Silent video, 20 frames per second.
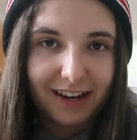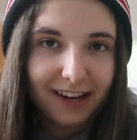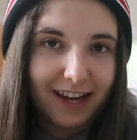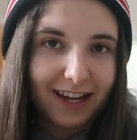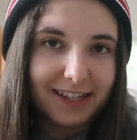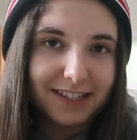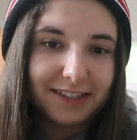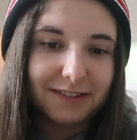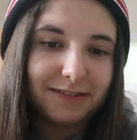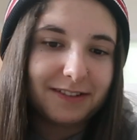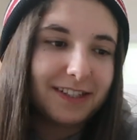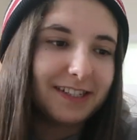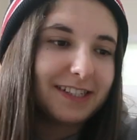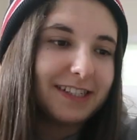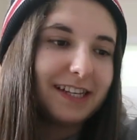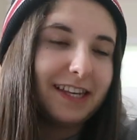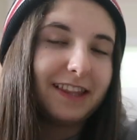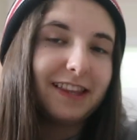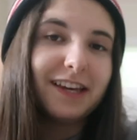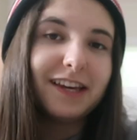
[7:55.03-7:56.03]
I still wanted to
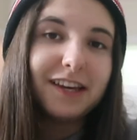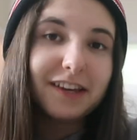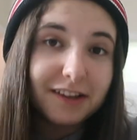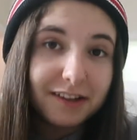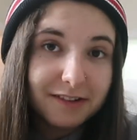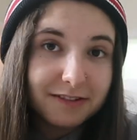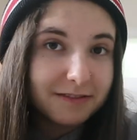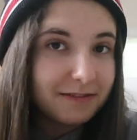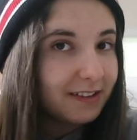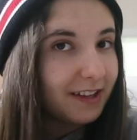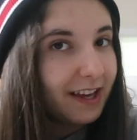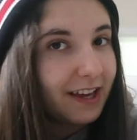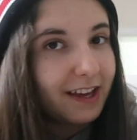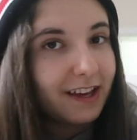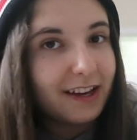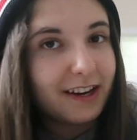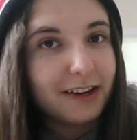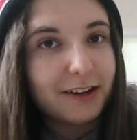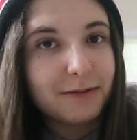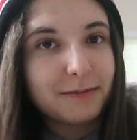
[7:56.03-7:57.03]
say thank you
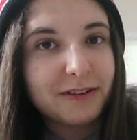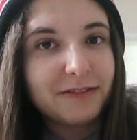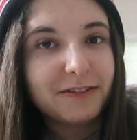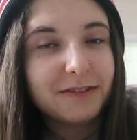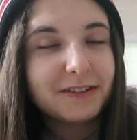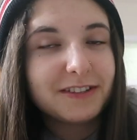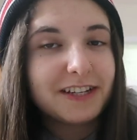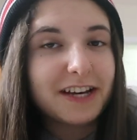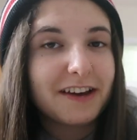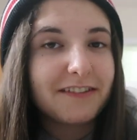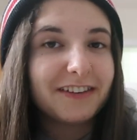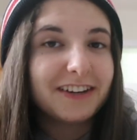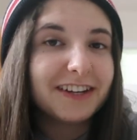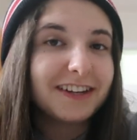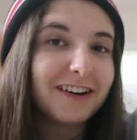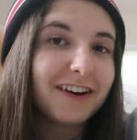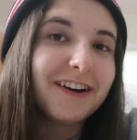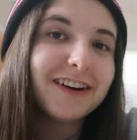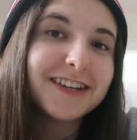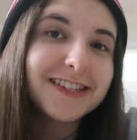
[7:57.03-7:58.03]
and I hope everyone's having
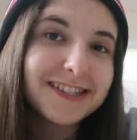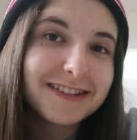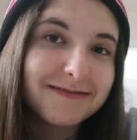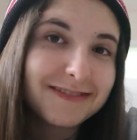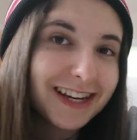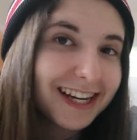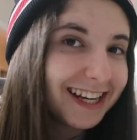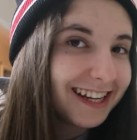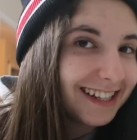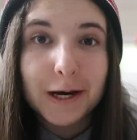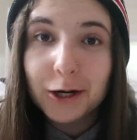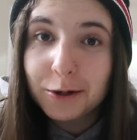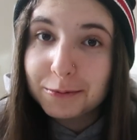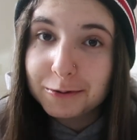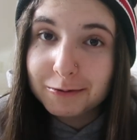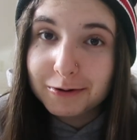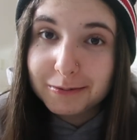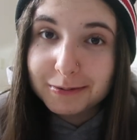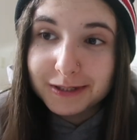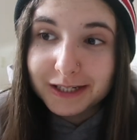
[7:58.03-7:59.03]
an awesome night. Hope
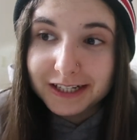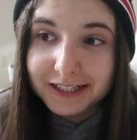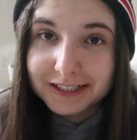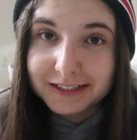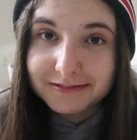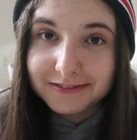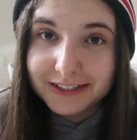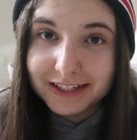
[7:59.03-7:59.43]
you were productive